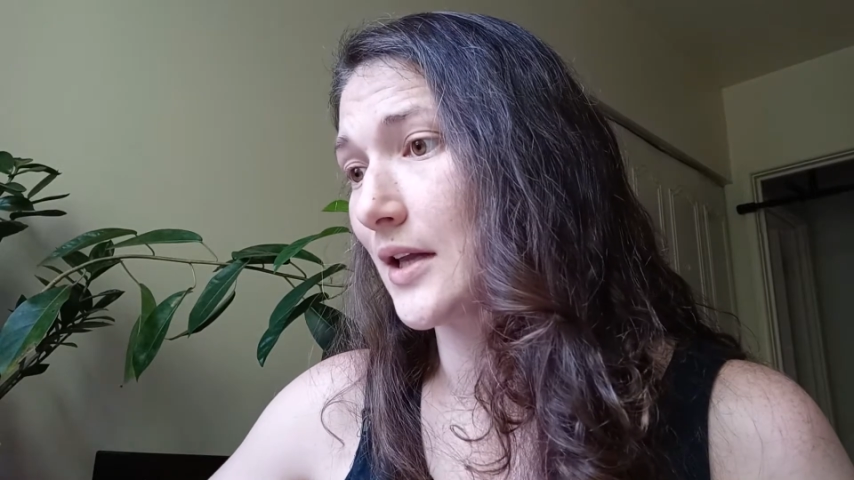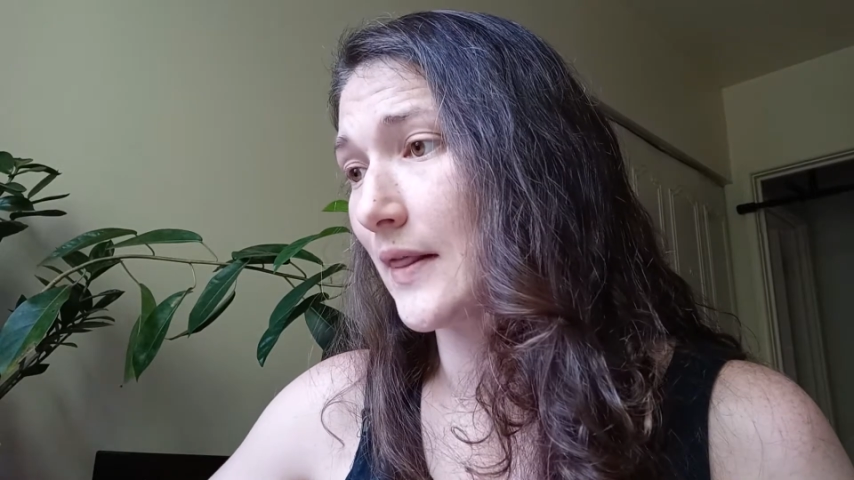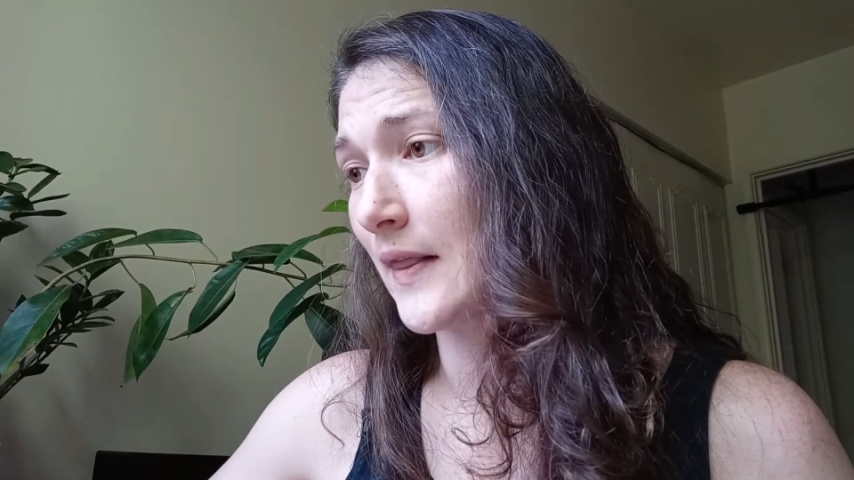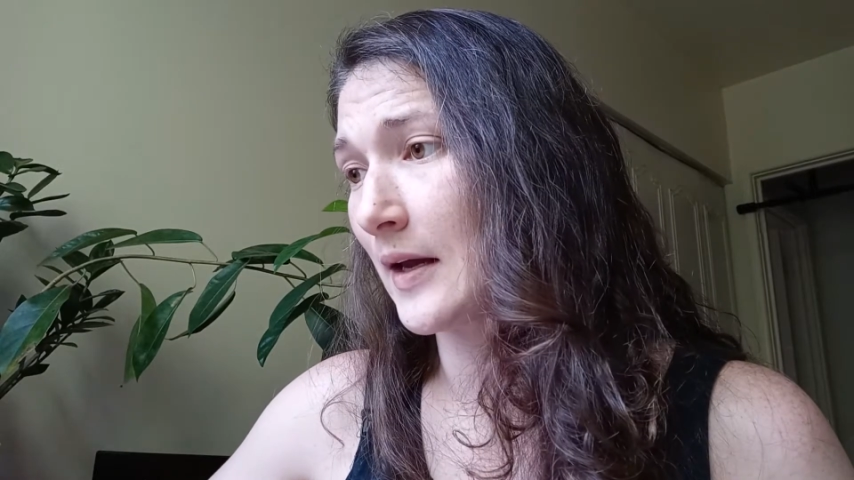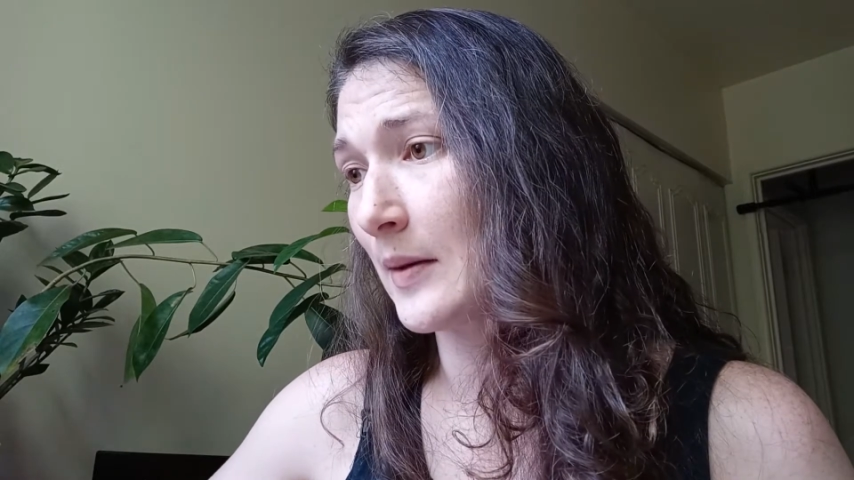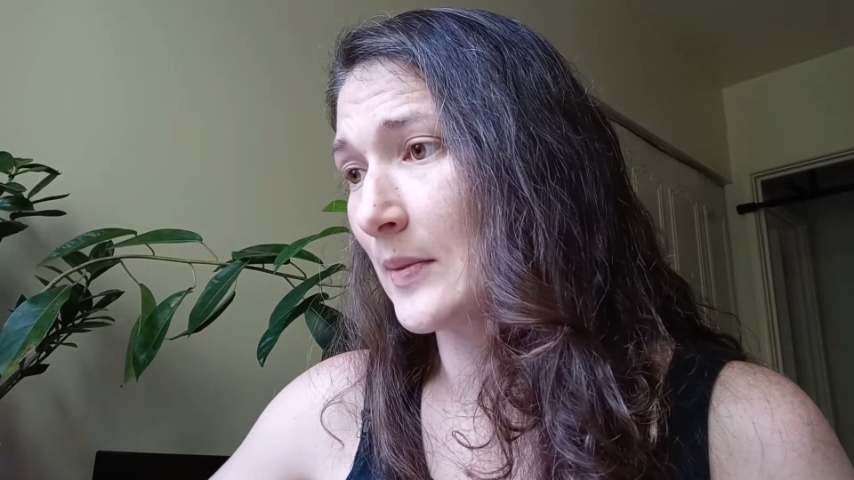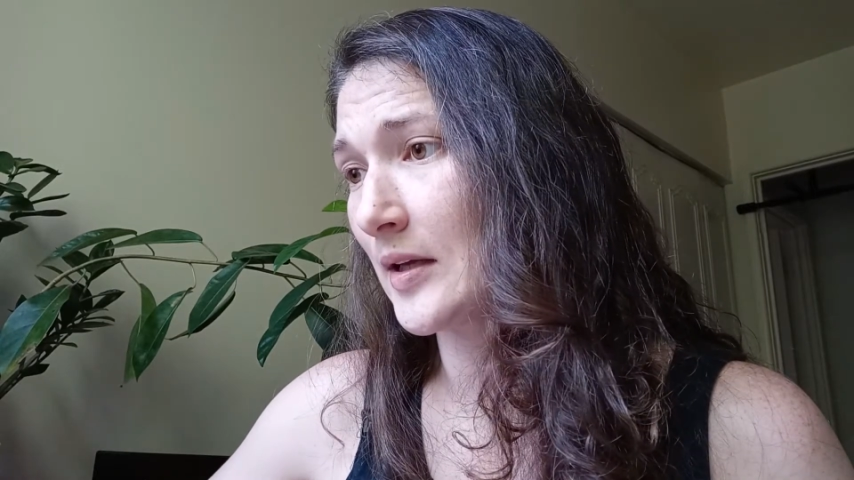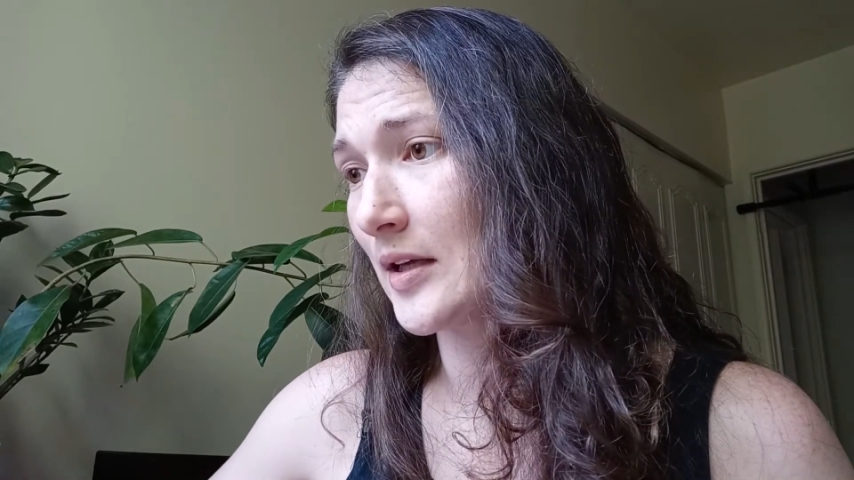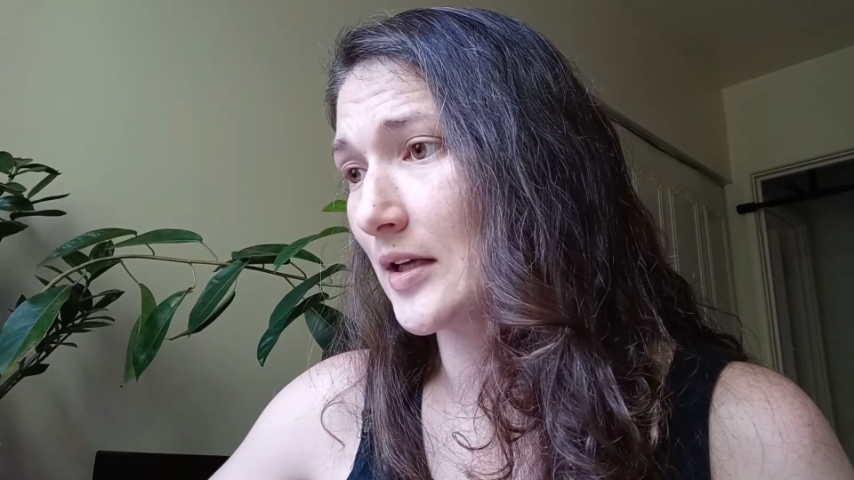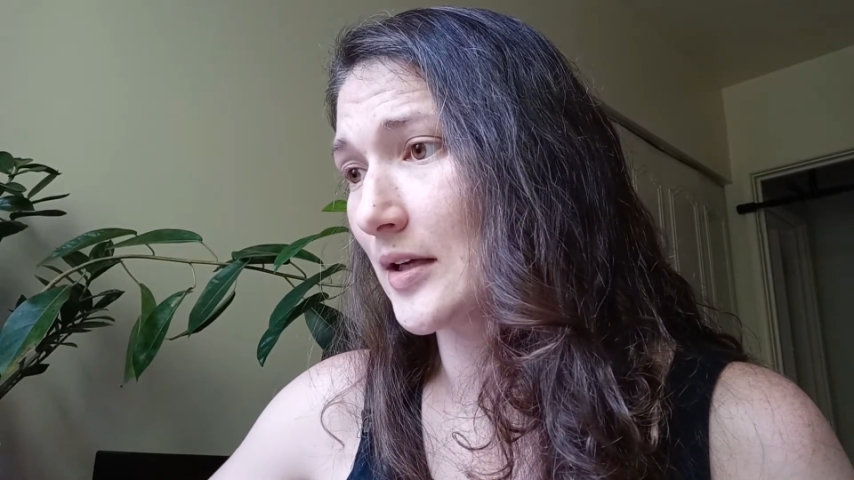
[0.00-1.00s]
them.
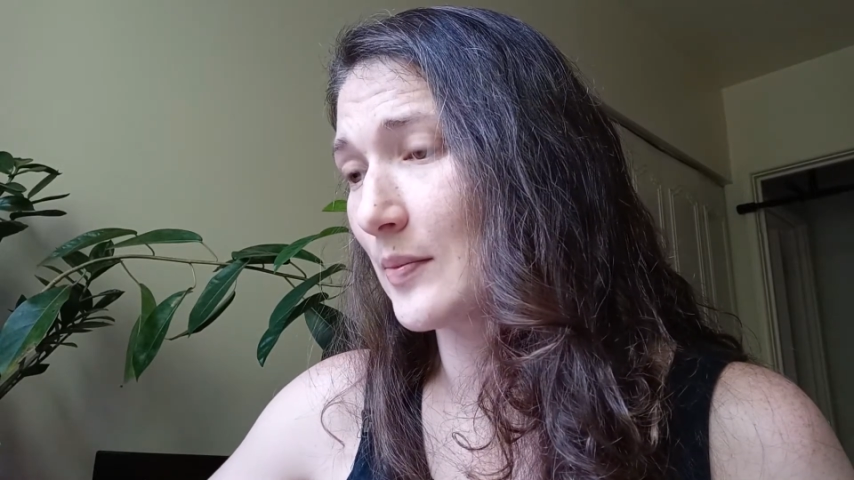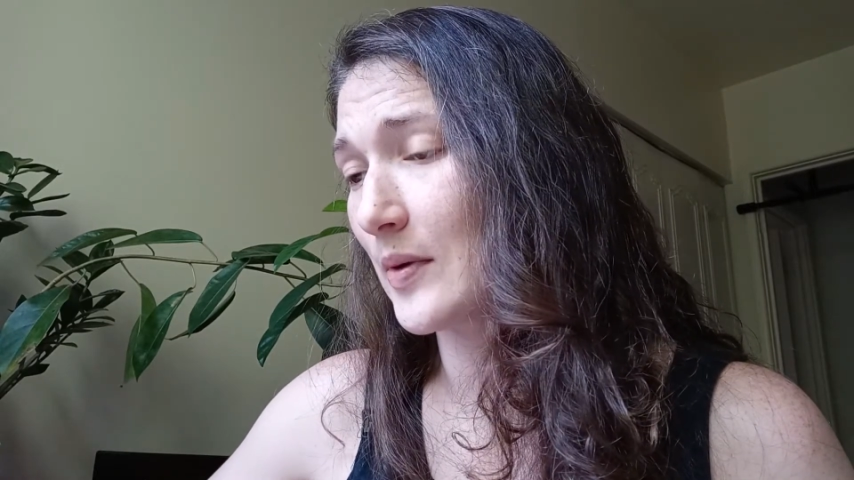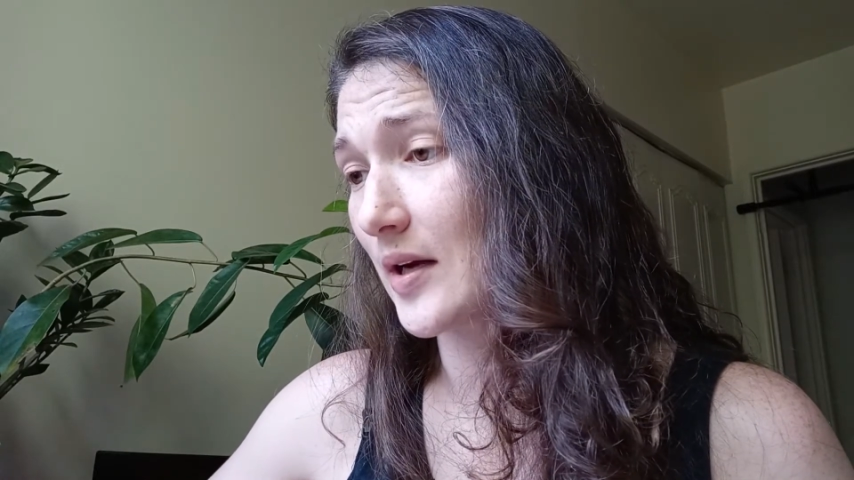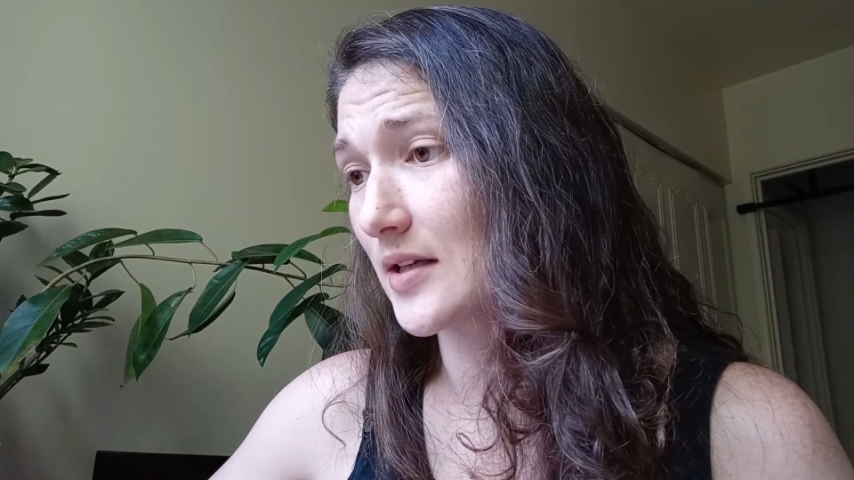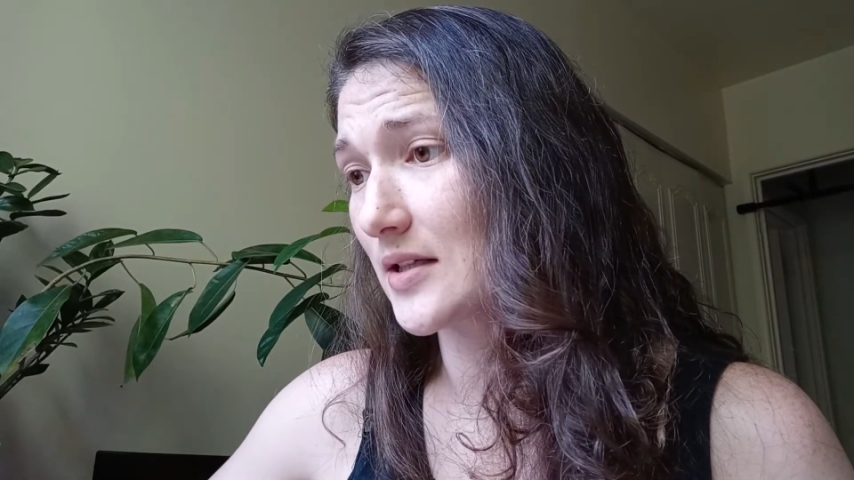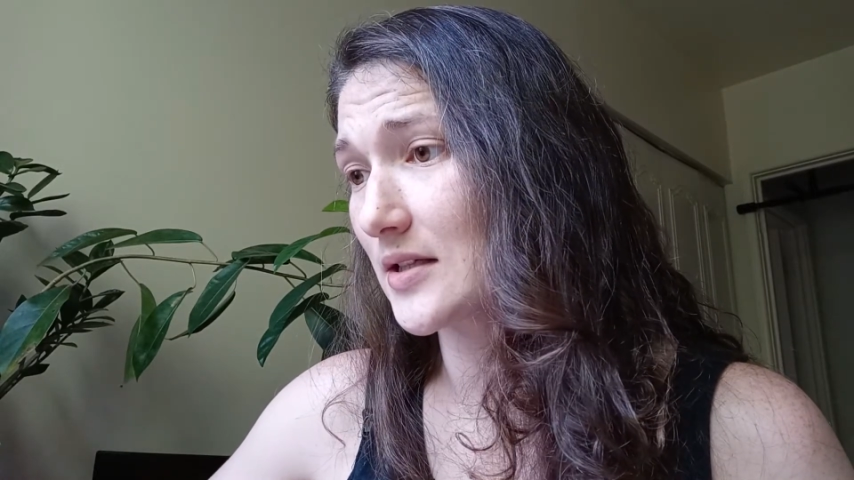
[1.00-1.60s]
But